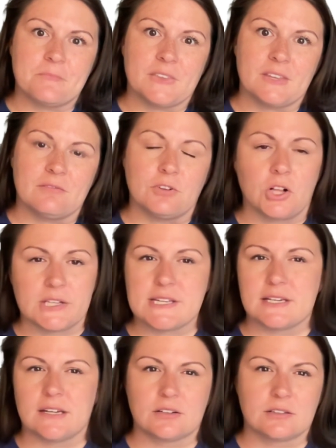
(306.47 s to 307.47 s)

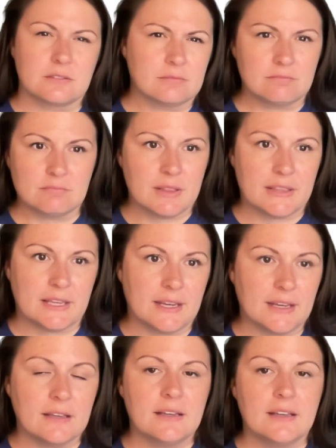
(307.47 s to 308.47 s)
volunteer
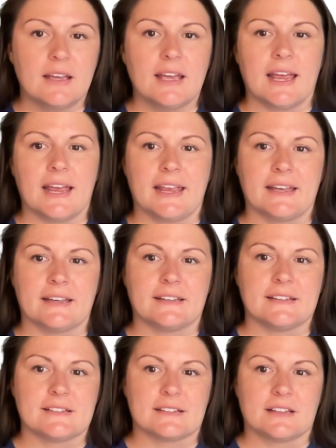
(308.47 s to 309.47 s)
thing,
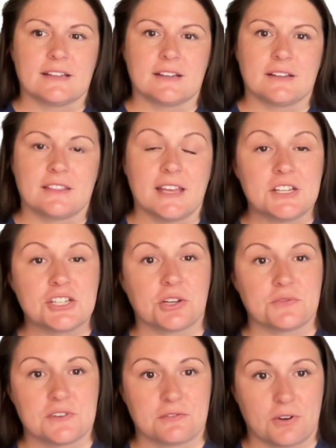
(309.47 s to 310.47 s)
and they
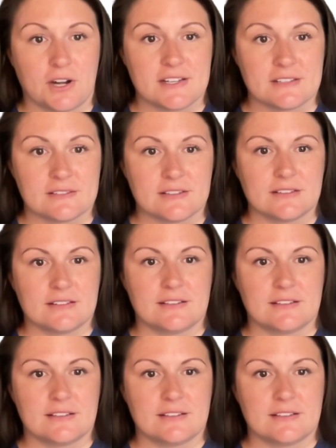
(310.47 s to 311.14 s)
chose a phrase